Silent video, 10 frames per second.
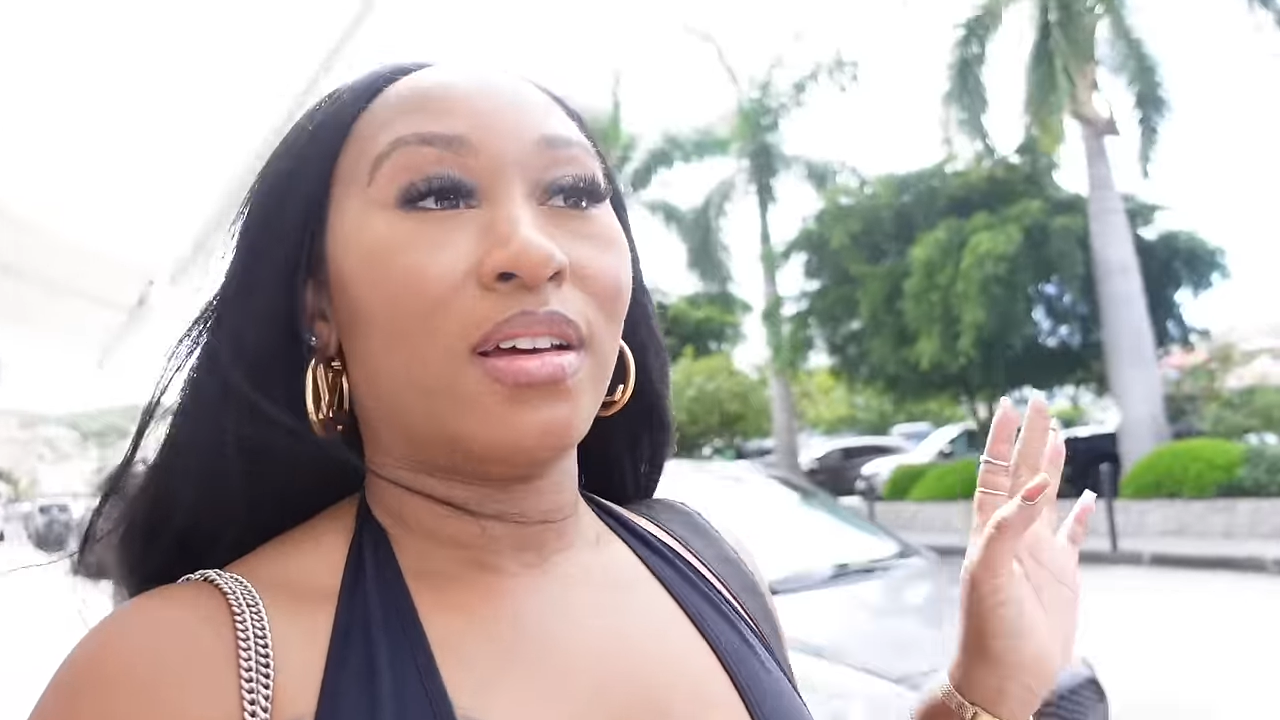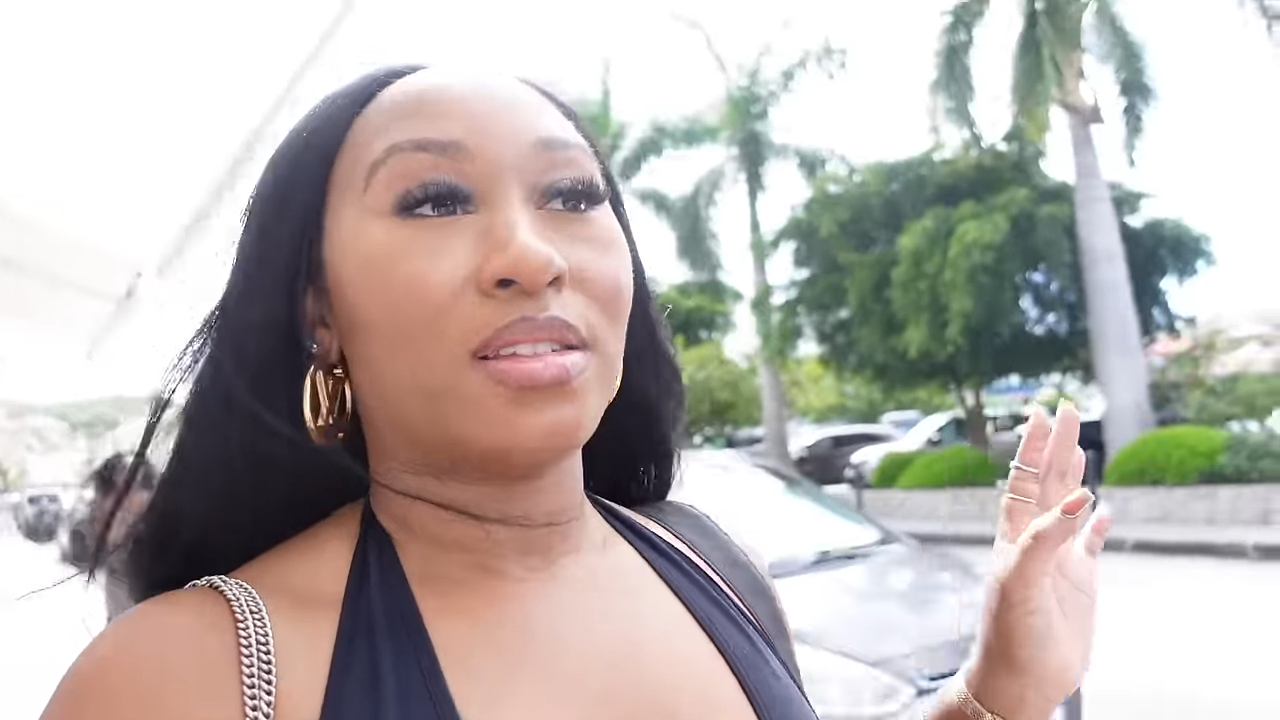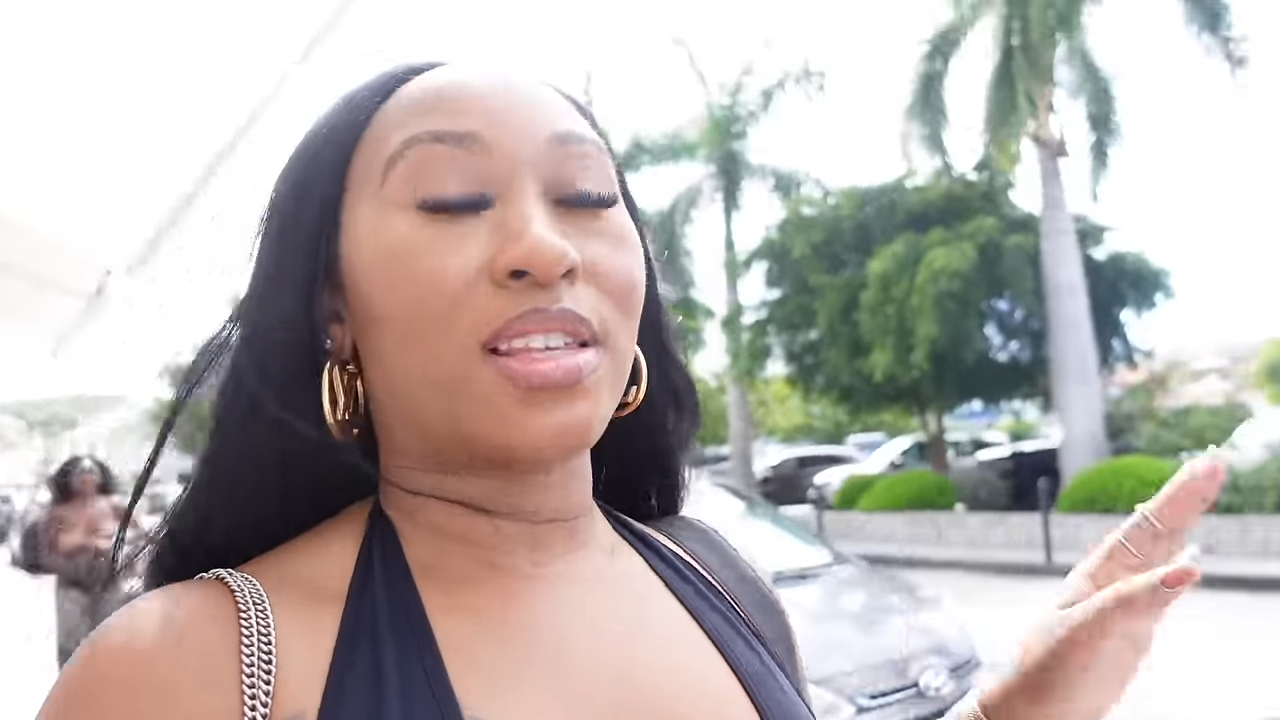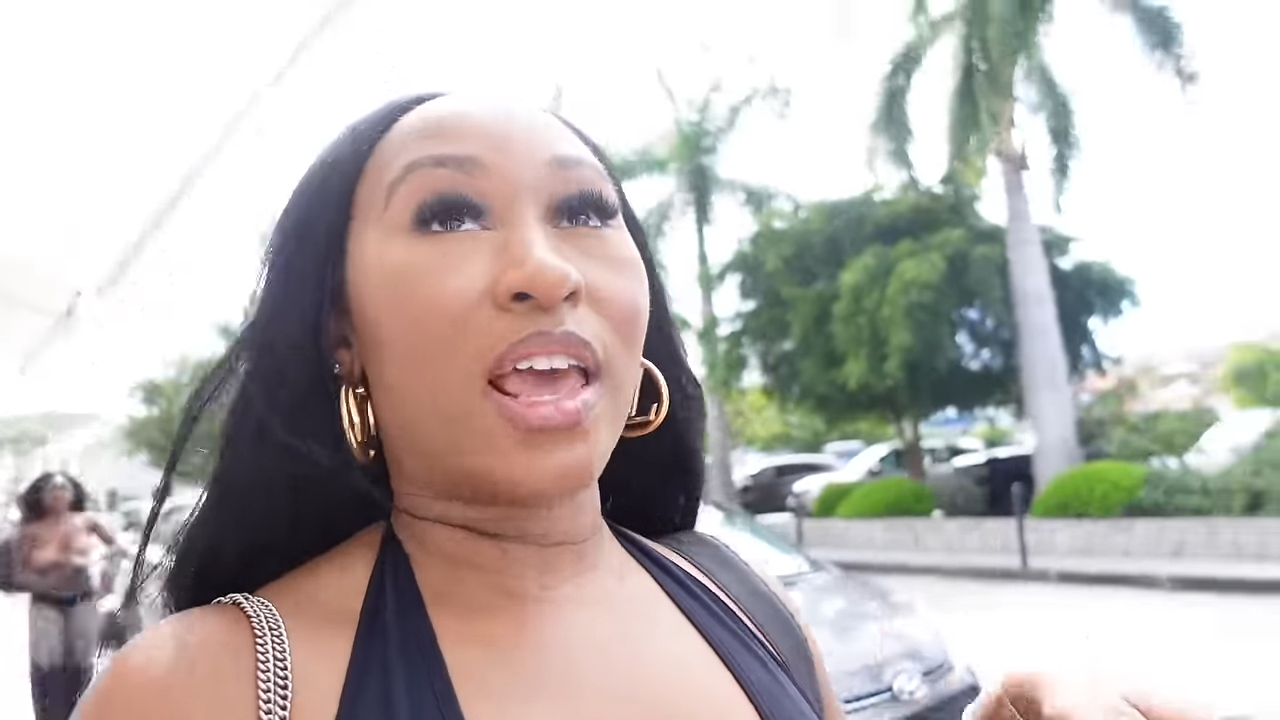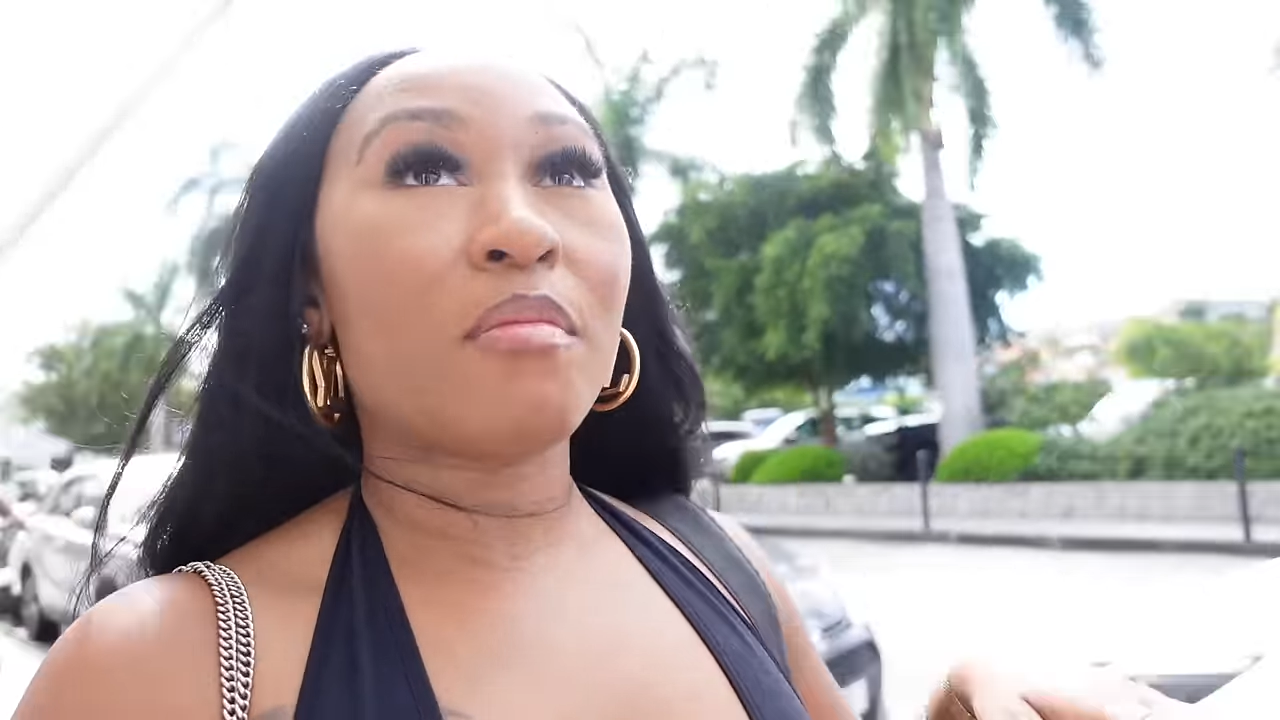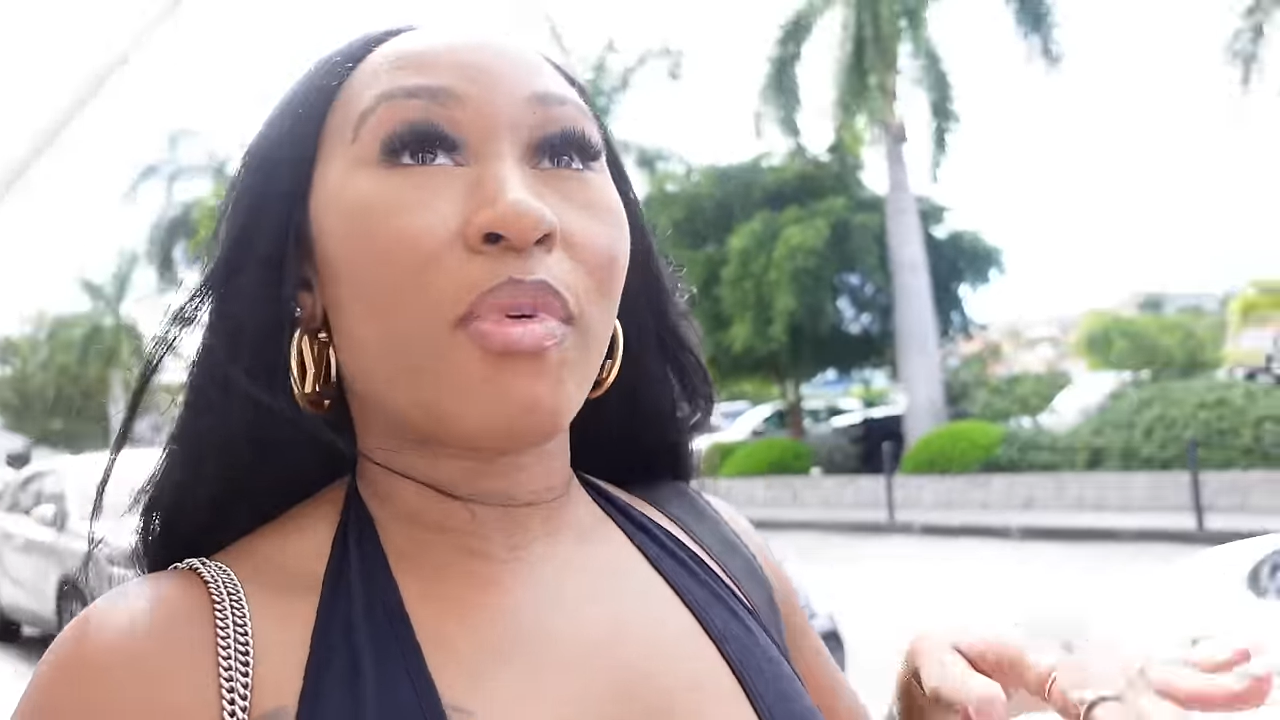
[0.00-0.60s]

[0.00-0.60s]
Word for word: Saint